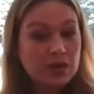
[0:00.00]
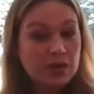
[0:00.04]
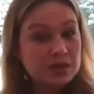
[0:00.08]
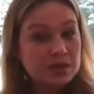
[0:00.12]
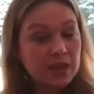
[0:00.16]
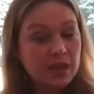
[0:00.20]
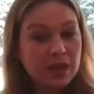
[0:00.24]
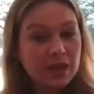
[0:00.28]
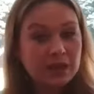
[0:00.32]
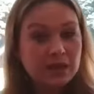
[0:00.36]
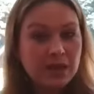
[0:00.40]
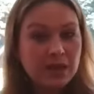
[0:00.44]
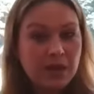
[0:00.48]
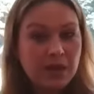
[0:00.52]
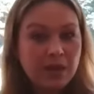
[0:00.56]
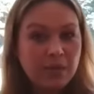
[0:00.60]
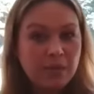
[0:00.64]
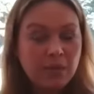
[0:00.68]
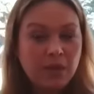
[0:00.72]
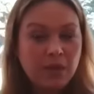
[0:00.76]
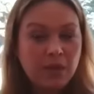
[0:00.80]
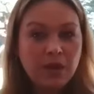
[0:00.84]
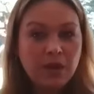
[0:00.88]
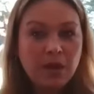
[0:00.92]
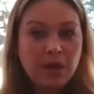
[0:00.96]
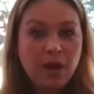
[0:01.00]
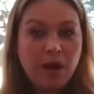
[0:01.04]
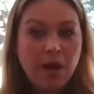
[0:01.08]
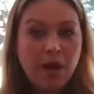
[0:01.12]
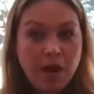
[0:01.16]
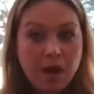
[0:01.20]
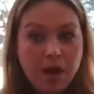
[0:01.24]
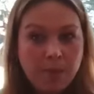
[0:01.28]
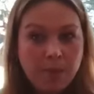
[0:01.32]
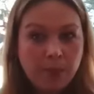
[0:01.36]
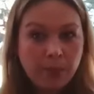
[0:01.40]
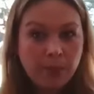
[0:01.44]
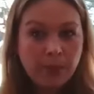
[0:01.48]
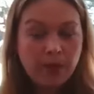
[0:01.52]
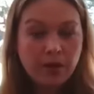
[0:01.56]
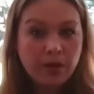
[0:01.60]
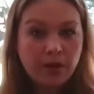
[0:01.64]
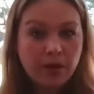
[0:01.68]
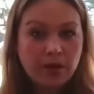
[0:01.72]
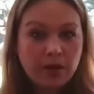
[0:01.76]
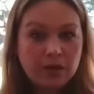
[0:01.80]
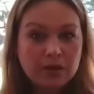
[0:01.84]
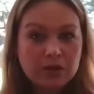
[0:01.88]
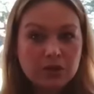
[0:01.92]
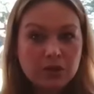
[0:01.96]
can take them up
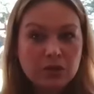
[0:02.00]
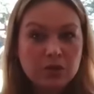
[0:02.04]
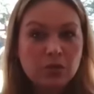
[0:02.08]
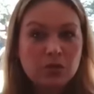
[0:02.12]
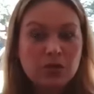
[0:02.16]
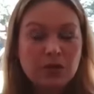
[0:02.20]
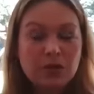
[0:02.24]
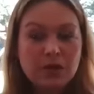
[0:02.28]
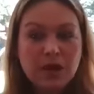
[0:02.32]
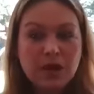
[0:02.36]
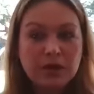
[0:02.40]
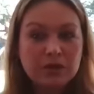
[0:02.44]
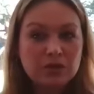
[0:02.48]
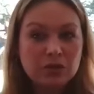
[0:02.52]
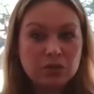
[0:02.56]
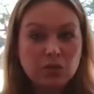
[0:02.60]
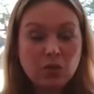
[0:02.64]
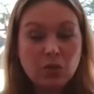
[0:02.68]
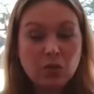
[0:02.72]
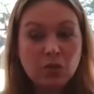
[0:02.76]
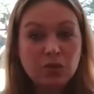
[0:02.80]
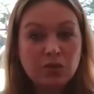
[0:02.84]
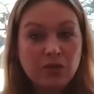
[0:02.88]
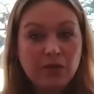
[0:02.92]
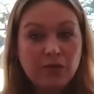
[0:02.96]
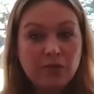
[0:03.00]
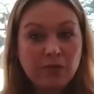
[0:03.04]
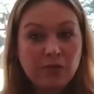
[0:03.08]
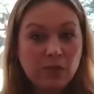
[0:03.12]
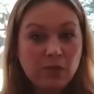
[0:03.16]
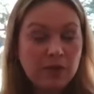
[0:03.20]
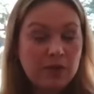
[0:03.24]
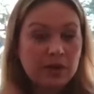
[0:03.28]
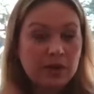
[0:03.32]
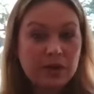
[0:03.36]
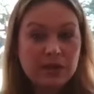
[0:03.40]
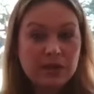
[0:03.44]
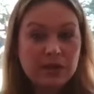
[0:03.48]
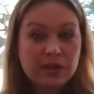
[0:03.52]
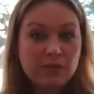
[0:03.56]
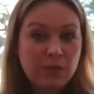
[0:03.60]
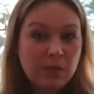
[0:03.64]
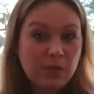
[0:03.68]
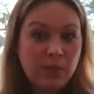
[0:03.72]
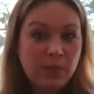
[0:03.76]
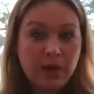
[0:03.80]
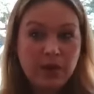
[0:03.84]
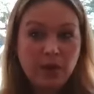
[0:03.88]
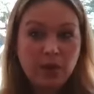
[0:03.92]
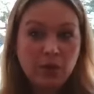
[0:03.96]
to the next score level and get them
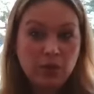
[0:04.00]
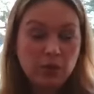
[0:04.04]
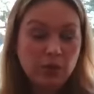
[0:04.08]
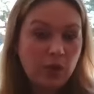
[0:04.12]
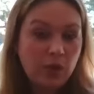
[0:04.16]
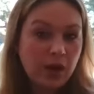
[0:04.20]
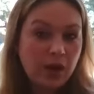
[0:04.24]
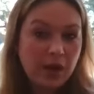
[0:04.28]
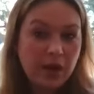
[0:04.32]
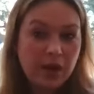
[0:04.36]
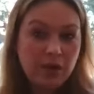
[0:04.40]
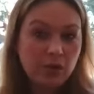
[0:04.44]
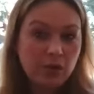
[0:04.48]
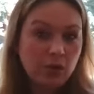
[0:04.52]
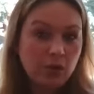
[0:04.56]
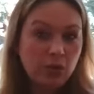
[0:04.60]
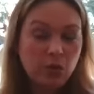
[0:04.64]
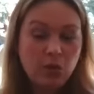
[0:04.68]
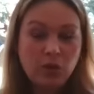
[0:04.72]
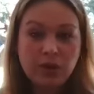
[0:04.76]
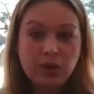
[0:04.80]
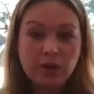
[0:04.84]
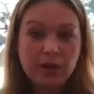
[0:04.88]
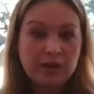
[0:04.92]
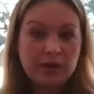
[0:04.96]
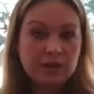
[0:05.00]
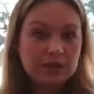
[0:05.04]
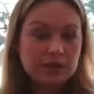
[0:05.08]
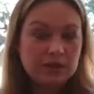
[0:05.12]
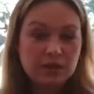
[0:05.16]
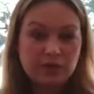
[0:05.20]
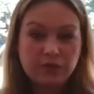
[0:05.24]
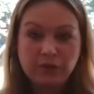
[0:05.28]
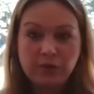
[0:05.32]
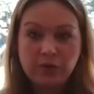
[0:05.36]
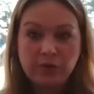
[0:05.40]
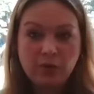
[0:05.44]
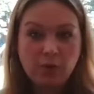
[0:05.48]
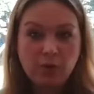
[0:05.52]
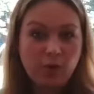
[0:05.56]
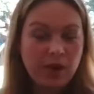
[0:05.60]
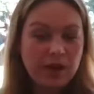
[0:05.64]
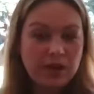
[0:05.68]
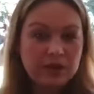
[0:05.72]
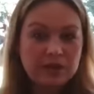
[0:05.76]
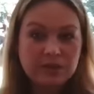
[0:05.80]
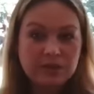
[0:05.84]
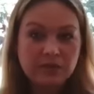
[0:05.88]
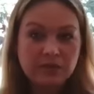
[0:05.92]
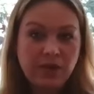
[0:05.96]
a better rate or look at different
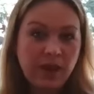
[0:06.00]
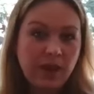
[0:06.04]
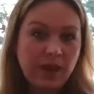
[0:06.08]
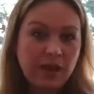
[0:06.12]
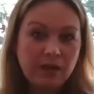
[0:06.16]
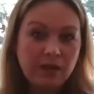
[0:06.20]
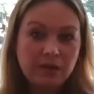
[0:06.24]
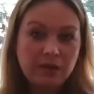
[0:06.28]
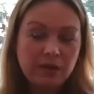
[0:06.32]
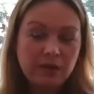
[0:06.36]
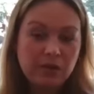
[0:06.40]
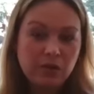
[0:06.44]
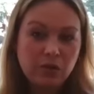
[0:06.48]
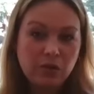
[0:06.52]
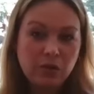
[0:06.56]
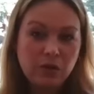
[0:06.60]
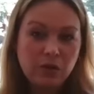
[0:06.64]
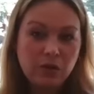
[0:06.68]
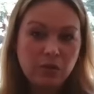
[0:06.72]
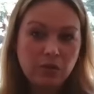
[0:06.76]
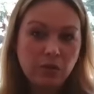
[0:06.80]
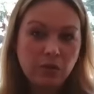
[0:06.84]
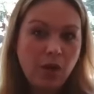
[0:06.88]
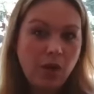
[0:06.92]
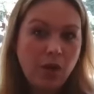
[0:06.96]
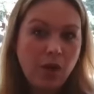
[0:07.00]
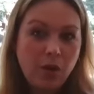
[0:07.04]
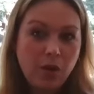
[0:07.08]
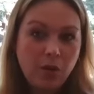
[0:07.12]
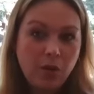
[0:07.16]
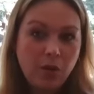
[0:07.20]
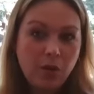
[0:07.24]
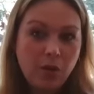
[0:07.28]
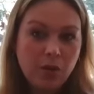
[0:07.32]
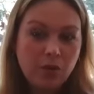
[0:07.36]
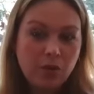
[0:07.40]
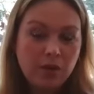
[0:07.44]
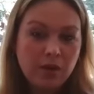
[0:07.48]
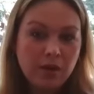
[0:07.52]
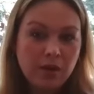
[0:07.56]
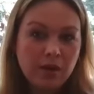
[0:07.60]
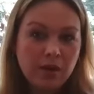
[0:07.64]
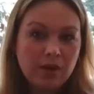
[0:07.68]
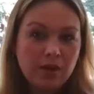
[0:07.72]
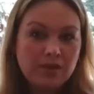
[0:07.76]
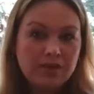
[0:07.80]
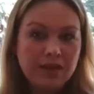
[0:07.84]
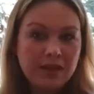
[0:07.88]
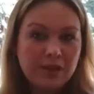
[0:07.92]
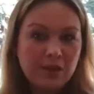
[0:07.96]
ways of handling their loan
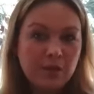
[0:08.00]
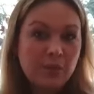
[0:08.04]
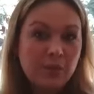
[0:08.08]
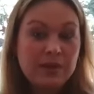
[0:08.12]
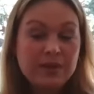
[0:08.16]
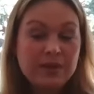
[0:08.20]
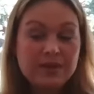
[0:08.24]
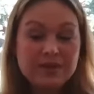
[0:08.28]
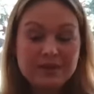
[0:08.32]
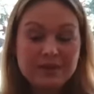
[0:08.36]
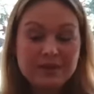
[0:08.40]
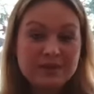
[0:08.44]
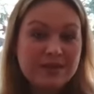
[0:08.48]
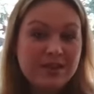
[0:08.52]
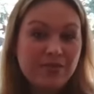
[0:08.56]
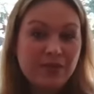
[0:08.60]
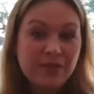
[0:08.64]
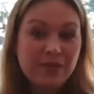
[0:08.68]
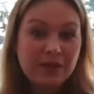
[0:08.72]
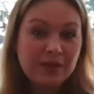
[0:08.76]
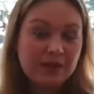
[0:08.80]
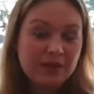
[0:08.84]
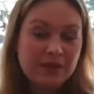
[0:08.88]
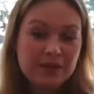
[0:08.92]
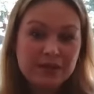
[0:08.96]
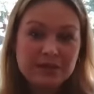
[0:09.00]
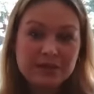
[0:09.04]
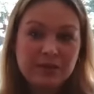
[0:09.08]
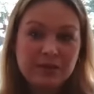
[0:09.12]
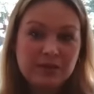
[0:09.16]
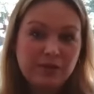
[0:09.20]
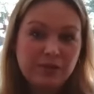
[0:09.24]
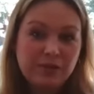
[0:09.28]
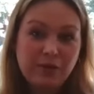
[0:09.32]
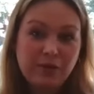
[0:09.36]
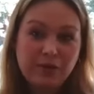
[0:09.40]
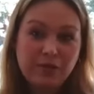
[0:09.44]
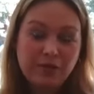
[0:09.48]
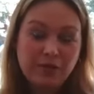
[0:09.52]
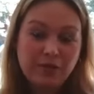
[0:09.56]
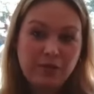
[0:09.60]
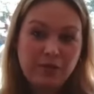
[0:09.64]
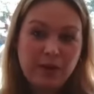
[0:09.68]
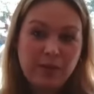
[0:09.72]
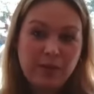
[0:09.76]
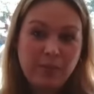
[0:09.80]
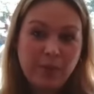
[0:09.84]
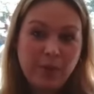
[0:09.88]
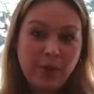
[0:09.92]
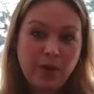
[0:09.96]
that could be significantly different for
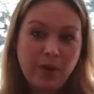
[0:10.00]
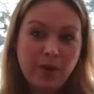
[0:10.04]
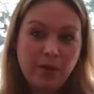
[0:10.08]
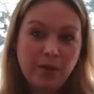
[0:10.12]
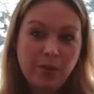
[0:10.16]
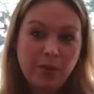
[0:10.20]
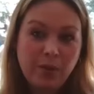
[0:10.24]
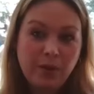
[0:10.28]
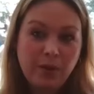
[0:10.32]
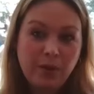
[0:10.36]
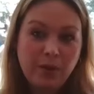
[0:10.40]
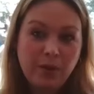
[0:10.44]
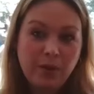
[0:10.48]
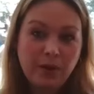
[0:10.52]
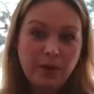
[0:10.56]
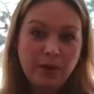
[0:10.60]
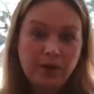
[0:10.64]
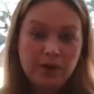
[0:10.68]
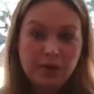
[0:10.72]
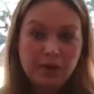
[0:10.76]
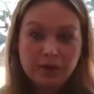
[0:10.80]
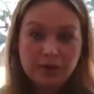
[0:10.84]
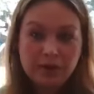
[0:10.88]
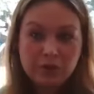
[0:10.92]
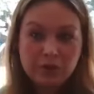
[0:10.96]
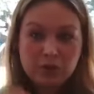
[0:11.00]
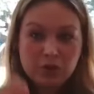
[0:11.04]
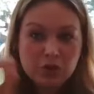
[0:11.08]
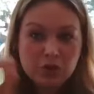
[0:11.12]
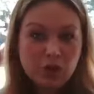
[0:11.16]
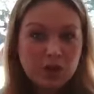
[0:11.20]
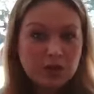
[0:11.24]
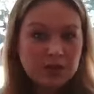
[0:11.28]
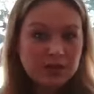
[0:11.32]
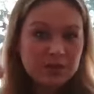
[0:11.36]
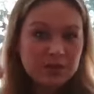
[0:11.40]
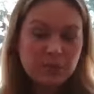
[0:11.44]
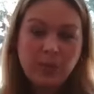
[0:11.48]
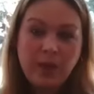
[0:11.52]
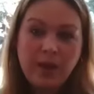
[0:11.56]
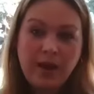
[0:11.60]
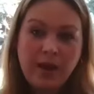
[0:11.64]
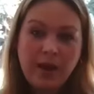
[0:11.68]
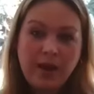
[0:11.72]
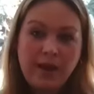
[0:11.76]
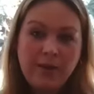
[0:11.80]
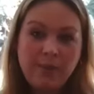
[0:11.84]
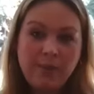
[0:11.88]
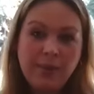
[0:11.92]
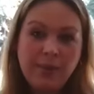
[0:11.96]
that borrower just
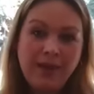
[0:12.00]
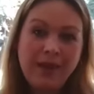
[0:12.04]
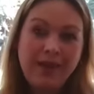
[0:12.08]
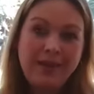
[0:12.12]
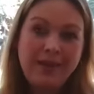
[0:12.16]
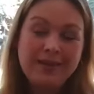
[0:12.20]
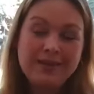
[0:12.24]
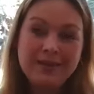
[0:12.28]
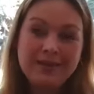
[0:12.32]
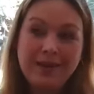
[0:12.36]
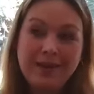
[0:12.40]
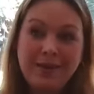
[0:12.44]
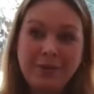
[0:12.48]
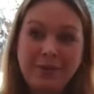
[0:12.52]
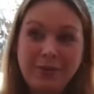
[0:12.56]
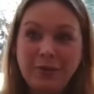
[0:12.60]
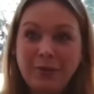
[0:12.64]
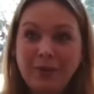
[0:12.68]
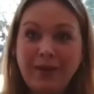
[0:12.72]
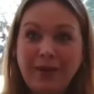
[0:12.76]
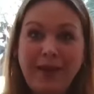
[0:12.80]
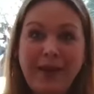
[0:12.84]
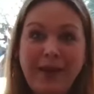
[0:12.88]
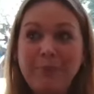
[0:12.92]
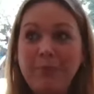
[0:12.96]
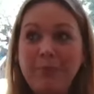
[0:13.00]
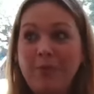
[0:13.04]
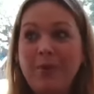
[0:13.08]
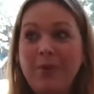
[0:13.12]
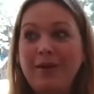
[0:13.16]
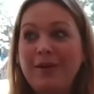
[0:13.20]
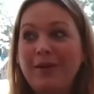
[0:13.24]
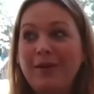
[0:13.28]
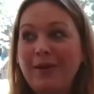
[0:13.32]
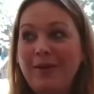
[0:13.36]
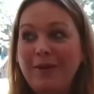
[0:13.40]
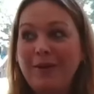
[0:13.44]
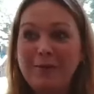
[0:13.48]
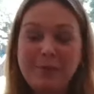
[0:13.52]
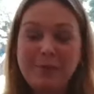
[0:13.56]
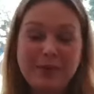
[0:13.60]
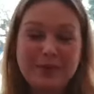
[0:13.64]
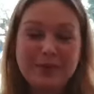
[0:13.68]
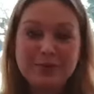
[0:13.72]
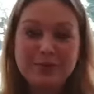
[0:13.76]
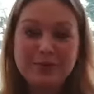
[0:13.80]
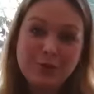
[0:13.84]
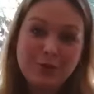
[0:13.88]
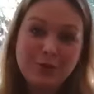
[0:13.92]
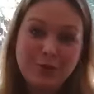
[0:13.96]
by paying down their cap one card by
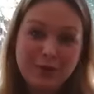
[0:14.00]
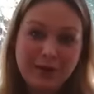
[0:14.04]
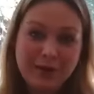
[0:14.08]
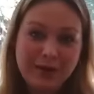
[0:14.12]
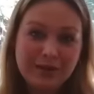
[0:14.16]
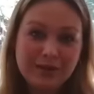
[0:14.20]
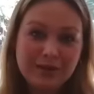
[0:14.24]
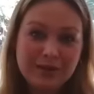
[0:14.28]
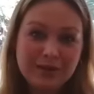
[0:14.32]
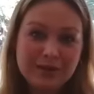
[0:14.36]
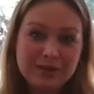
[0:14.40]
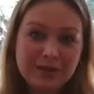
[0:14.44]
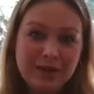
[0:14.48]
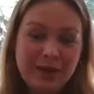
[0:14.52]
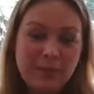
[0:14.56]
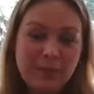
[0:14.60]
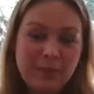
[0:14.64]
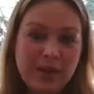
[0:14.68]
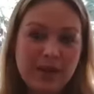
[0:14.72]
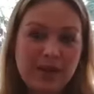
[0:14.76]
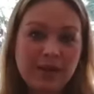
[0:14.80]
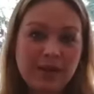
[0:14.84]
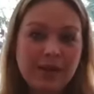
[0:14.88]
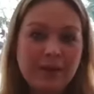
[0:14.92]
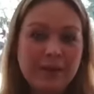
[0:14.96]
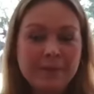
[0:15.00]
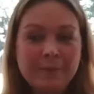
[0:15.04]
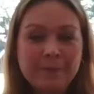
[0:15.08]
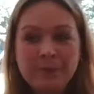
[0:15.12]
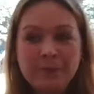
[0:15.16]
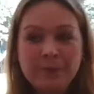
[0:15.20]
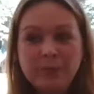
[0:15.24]
$200 i mean